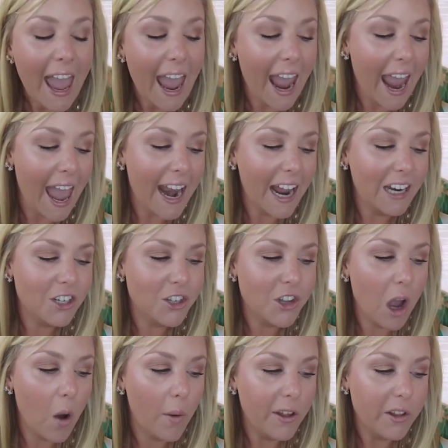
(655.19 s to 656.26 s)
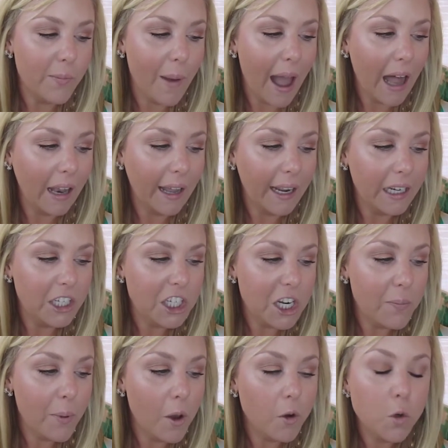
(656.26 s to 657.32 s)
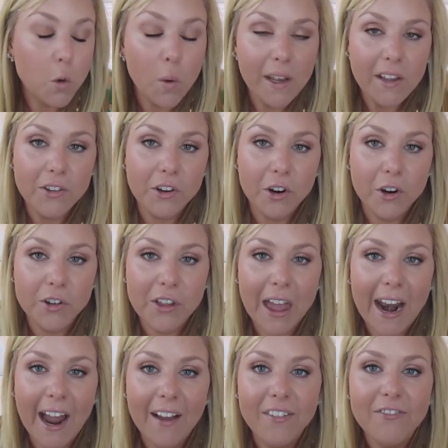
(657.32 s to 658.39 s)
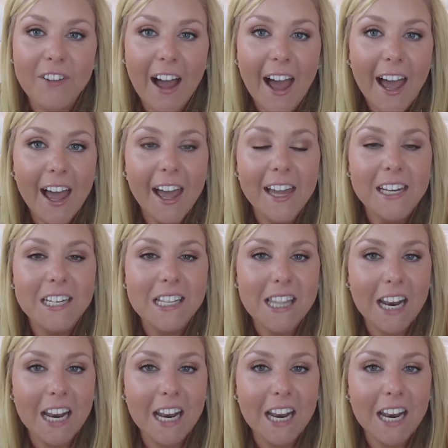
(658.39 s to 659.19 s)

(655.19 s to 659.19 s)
and I just always buy like cheapo tweezers and I find